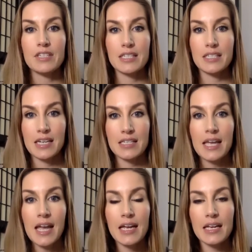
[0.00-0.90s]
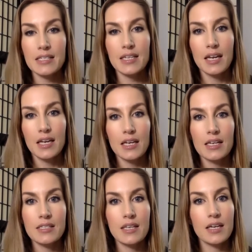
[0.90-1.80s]
to 10 days
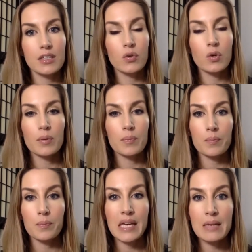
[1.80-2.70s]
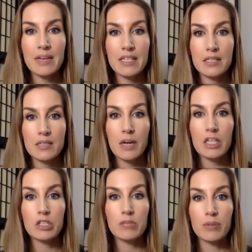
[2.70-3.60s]
is that your pigmented
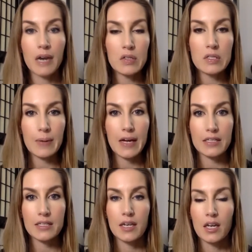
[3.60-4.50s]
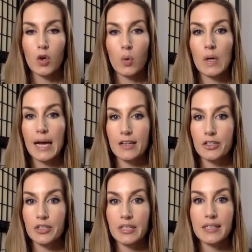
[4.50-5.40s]
spots, your brown spots, will
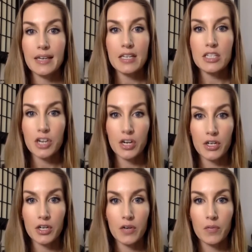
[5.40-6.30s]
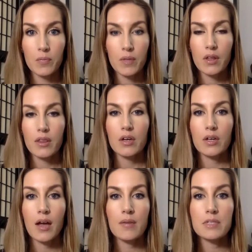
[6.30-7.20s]
actually get darker. They'll
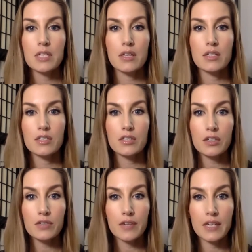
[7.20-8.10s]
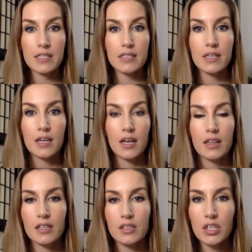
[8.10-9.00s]
come to the surface.
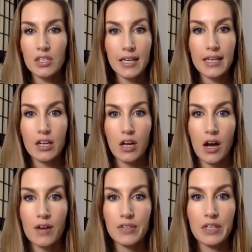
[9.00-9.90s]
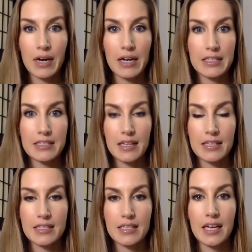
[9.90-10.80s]
They'll look like coffee grinds on
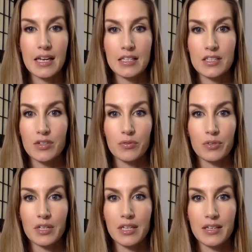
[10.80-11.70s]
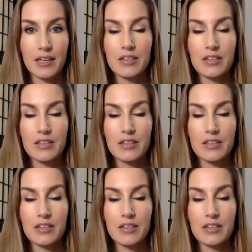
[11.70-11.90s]
the skin. It's a very